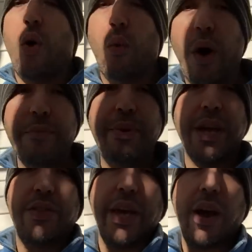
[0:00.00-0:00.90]
One
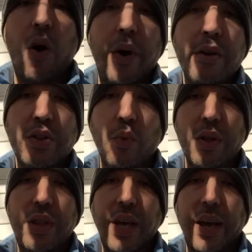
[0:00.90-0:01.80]
big thing. Oh, here's
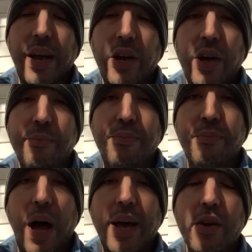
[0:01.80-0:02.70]
one thing I gotta
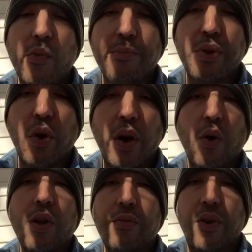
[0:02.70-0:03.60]
employ
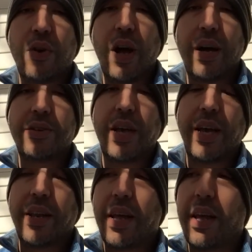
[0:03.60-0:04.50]
all of you guys
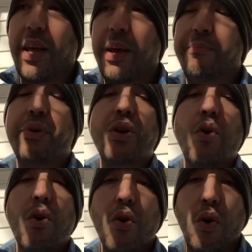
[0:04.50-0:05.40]
and
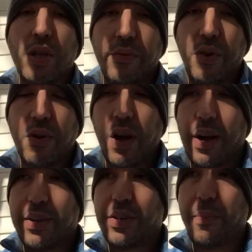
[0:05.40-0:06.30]
implore all of you
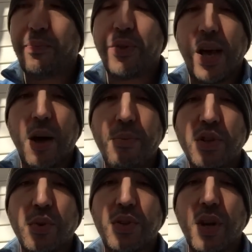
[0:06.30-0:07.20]
guys to help
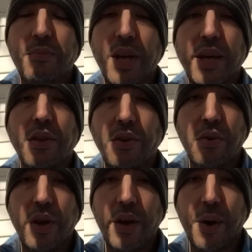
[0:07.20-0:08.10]
us with something in the
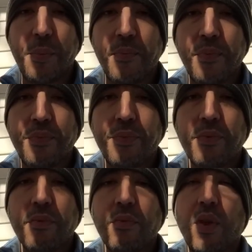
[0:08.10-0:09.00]
new year.
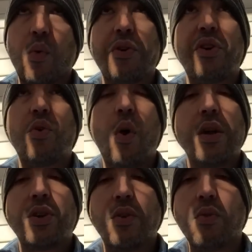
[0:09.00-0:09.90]
Whether you
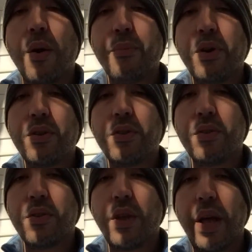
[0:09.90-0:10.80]
watch on Rumble
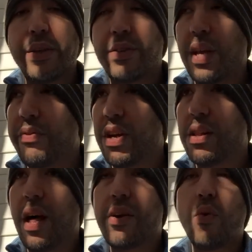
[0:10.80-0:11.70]
at 7
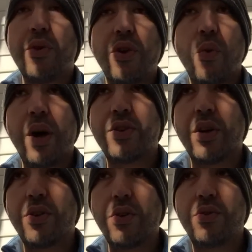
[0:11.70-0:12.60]
o'clock or whether you watch
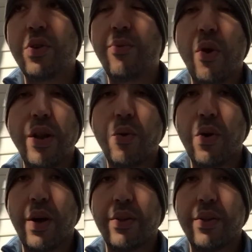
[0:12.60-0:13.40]
on YouTube or anywhere